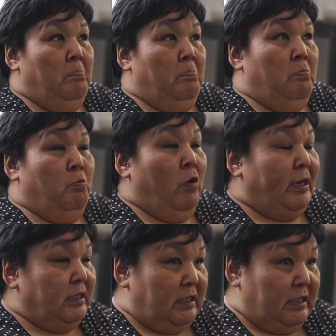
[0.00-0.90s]

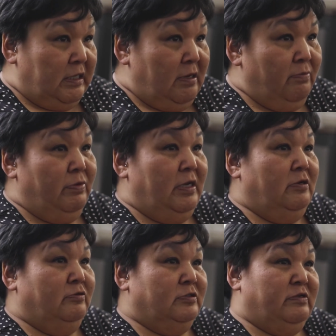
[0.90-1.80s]
what it can be
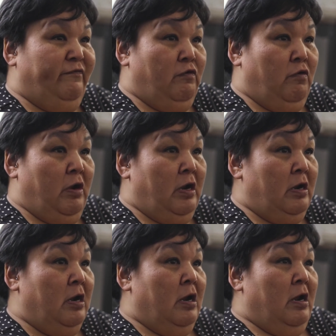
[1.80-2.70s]
used for,
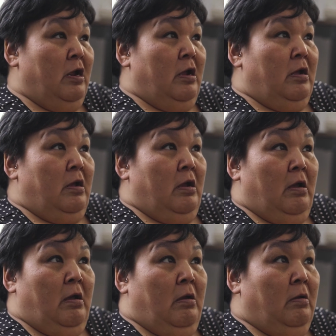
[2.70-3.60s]

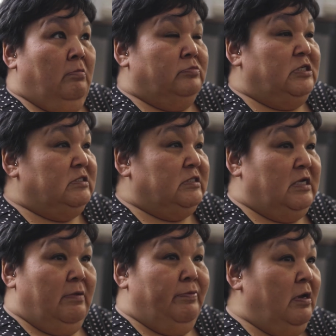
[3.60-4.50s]
just
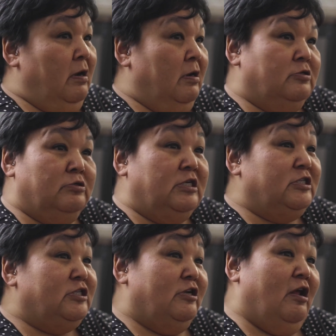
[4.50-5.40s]
keeping our
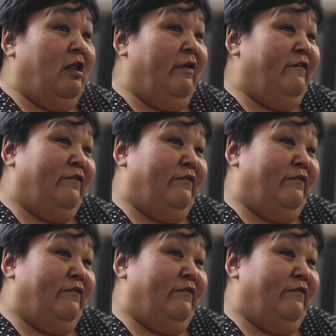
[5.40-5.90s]
tradition alive.